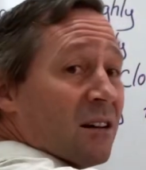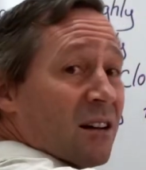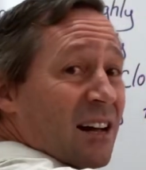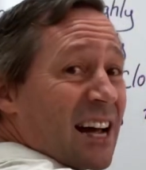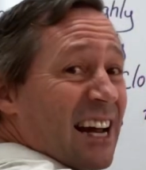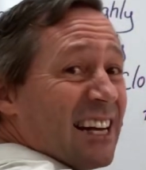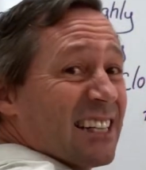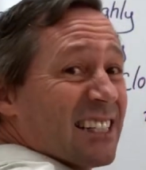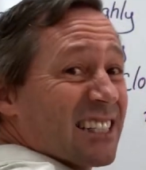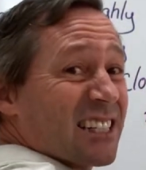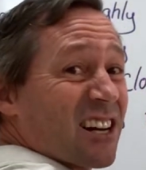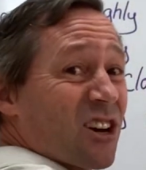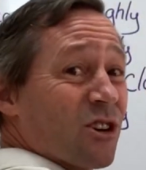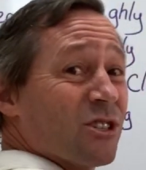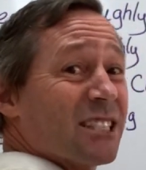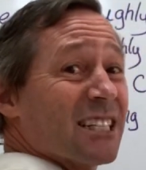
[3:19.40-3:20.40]
Eight is
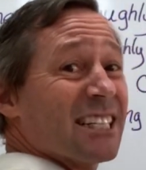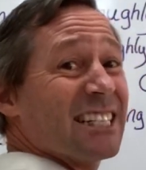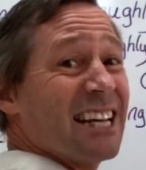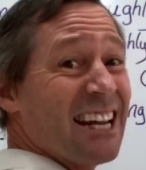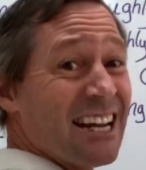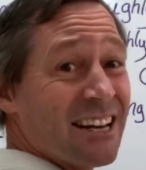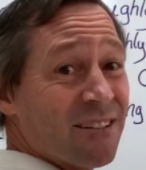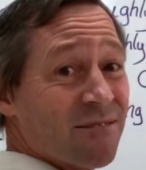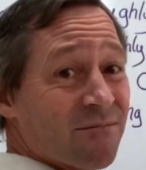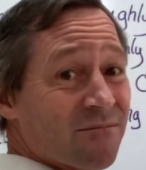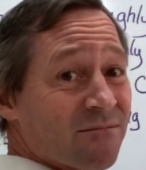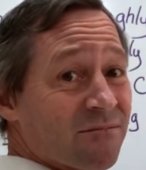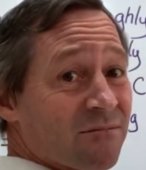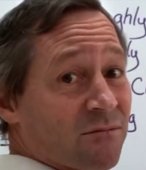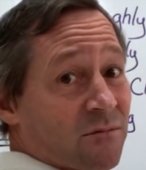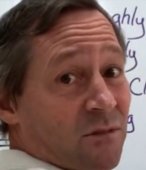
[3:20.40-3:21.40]
close to 10,
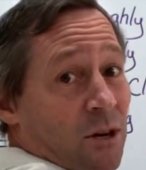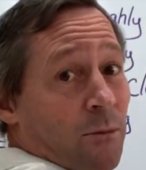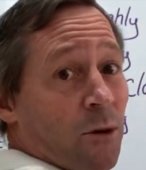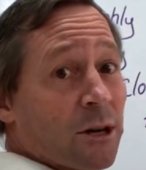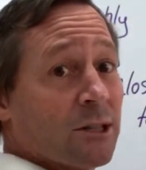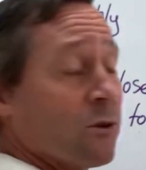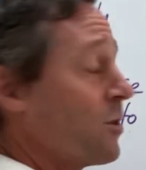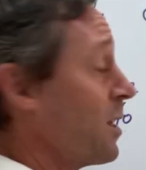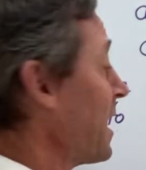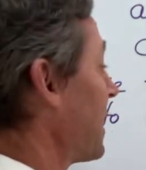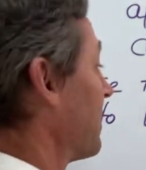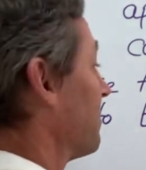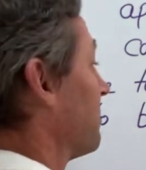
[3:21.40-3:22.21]
I might do that.